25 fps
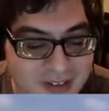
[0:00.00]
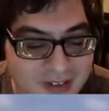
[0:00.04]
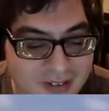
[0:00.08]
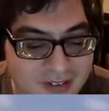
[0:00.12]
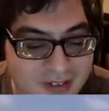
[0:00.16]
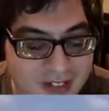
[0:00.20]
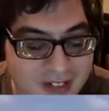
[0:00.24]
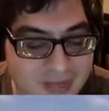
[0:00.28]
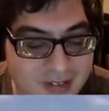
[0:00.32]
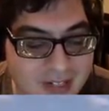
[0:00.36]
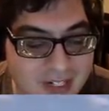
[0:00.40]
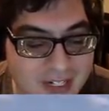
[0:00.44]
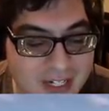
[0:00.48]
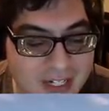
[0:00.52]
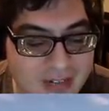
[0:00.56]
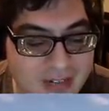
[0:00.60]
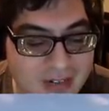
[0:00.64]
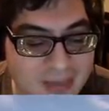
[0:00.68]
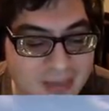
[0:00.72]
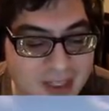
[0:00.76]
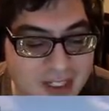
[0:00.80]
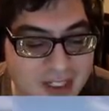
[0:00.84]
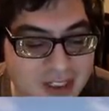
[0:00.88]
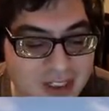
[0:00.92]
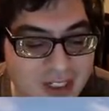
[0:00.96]
What if, like,
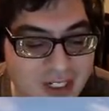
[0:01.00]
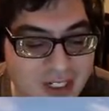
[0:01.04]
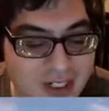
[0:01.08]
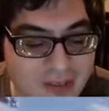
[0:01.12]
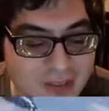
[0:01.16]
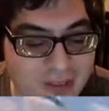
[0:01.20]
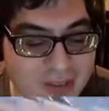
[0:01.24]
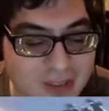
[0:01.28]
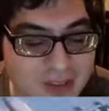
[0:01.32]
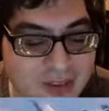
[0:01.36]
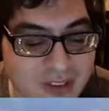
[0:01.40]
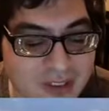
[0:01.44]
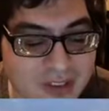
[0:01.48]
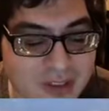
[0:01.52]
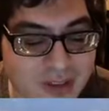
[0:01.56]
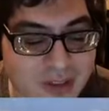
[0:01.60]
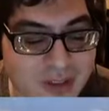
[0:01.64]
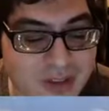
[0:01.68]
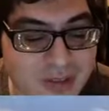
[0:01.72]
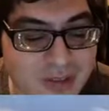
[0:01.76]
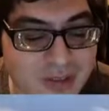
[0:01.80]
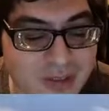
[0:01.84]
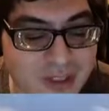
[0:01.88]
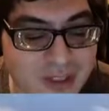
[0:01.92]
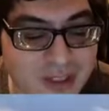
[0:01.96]
everybody shot a missile at you
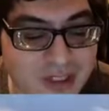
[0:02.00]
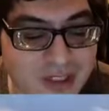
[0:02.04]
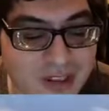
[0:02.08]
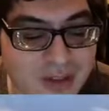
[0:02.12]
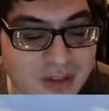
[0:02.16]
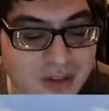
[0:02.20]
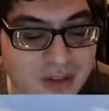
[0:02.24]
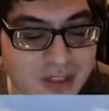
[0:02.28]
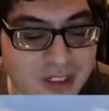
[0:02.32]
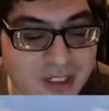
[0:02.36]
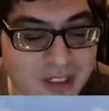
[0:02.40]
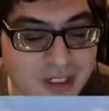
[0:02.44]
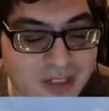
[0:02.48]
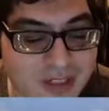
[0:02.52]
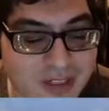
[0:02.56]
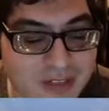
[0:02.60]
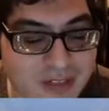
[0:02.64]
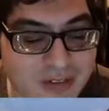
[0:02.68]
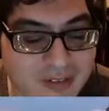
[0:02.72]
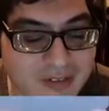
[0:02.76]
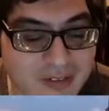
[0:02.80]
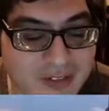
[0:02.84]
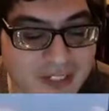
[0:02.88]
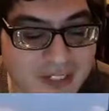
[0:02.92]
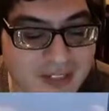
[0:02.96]
at once? Could you dodge
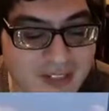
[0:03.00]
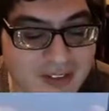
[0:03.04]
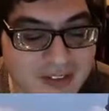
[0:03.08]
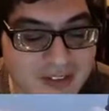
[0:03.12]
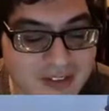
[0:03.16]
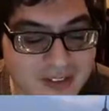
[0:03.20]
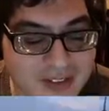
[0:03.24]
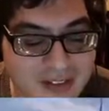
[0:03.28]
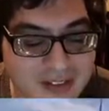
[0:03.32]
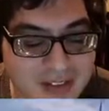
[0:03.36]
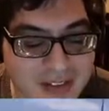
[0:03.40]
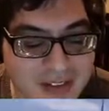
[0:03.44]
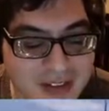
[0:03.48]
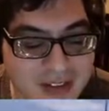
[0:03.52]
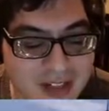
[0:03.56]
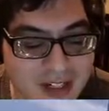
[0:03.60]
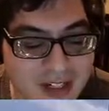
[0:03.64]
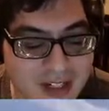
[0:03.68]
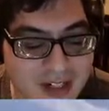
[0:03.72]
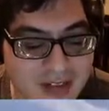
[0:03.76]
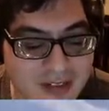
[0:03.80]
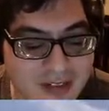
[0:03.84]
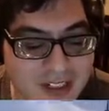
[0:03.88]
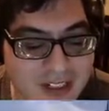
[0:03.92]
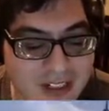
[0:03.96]
all of that?
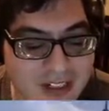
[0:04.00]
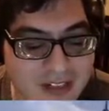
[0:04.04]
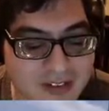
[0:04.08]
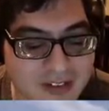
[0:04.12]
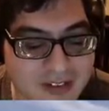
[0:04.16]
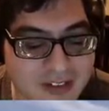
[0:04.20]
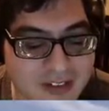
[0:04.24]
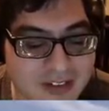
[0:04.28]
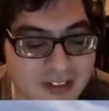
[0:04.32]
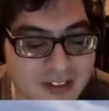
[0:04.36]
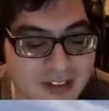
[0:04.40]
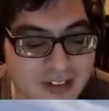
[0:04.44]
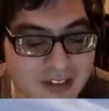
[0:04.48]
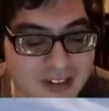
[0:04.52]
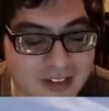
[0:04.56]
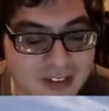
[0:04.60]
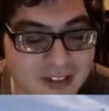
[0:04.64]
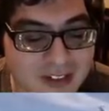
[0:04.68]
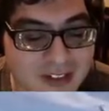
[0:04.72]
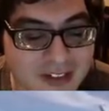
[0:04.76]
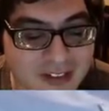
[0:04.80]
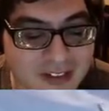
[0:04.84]
I don't think you could.